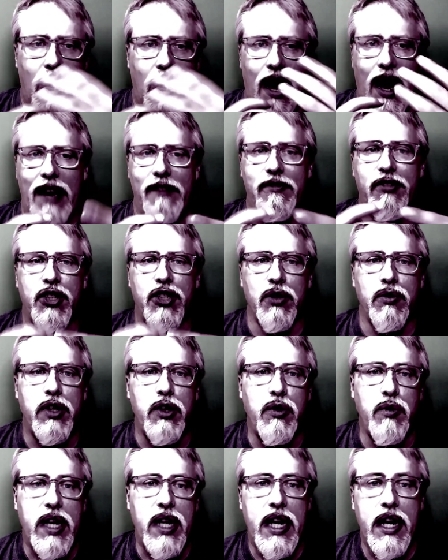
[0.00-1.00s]
I've shown
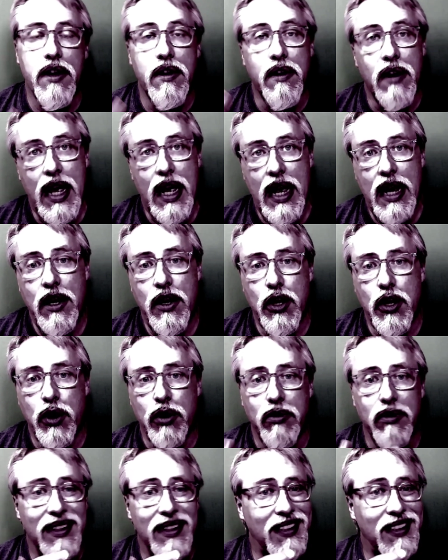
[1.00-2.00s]
you here
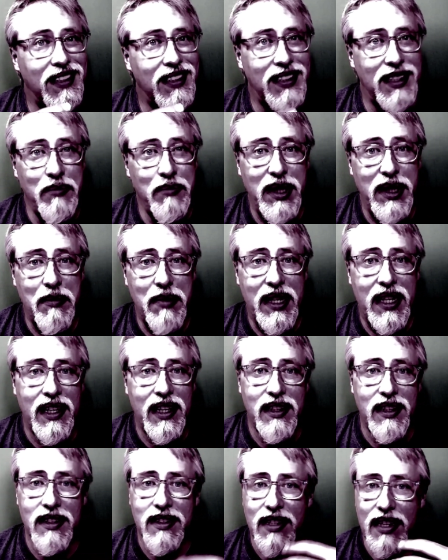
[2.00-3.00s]
EndNote simply
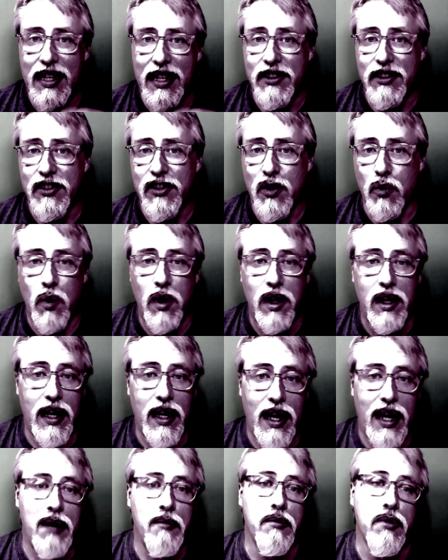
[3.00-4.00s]
because it's the one
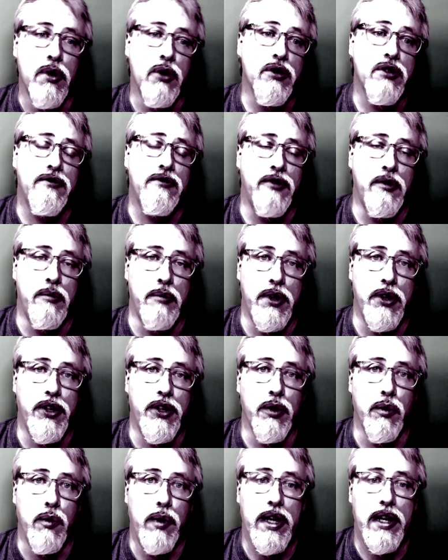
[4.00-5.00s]
I'm most
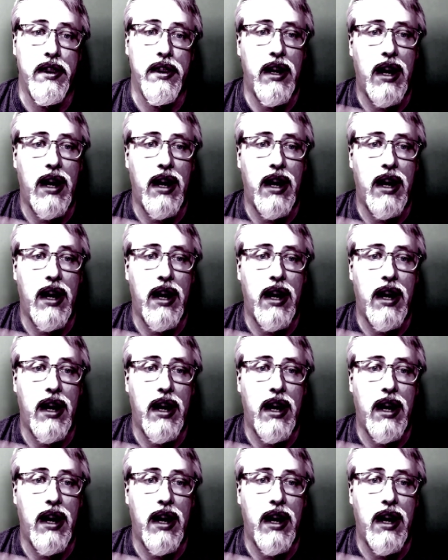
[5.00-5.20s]
familiar with.